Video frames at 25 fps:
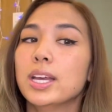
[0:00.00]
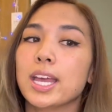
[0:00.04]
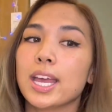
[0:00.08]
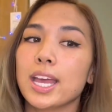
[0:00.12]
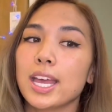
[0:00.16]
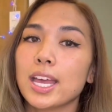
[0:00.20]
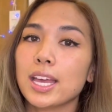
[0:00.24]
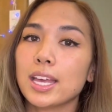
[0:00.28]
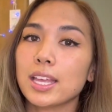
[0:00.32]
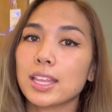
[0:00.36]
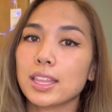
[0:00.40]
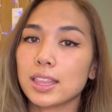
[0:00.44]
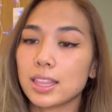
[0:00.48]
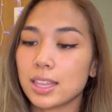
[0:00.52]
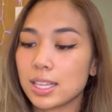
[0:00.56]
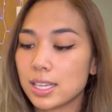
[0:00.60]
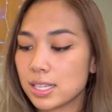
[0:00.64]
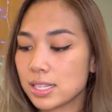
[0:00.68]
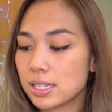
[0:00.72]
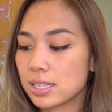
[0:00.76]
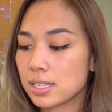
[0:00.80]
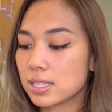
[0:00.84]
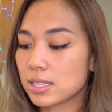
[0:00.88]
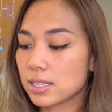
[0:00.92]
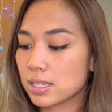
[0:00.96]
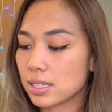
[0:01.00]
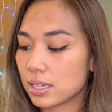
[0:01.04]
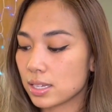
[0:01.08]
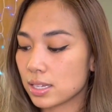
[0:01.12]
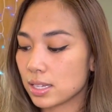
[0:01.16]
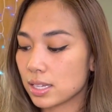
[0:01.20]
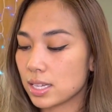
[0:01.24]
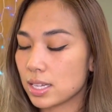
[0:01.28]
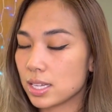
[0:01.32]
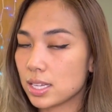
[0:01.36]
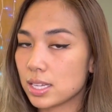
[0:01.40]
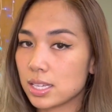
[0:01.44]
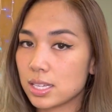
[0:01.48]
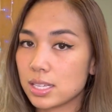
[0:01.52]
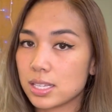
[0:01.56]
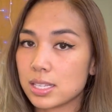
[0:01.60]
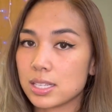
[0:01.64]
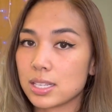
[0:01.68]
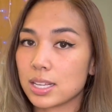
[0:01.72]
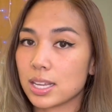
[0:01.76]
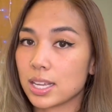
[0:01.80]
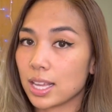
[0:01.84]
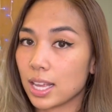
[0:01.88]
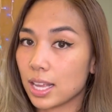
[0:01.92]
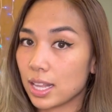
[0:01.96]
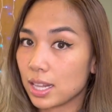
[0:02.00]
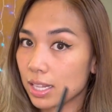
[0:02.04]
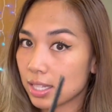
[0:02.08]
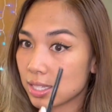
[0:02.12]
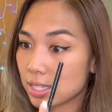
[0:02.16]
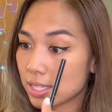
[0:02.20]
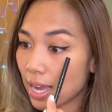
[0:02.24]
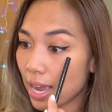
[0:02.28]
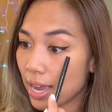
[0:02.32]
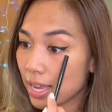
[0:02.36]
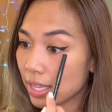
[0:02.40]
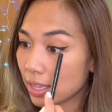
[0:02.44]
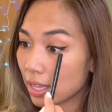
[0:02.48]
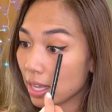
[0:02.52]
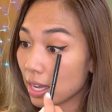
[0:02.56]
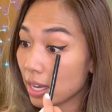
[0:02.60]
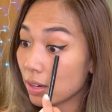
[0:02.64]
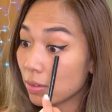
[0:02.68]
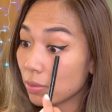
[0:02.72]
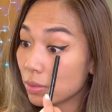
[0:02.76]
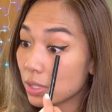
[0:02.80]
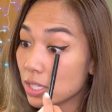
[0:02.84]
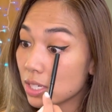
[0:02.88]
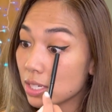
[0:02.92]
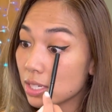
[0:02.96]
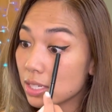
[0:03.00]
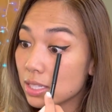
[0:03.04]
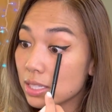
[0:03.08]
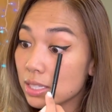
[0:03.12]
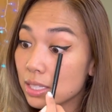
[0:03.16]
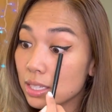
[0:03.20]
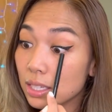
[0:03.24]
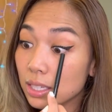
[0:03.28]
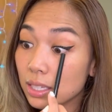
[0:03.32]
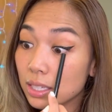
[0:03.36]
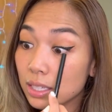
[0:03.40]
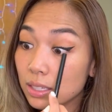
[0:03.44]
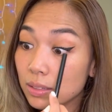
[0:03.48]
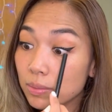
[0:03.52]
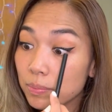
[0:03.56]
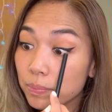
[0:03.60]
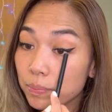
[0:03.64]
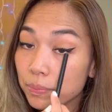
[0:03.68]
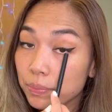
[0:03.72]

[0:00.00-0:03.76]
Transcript: And this is, again, the tight line, which is the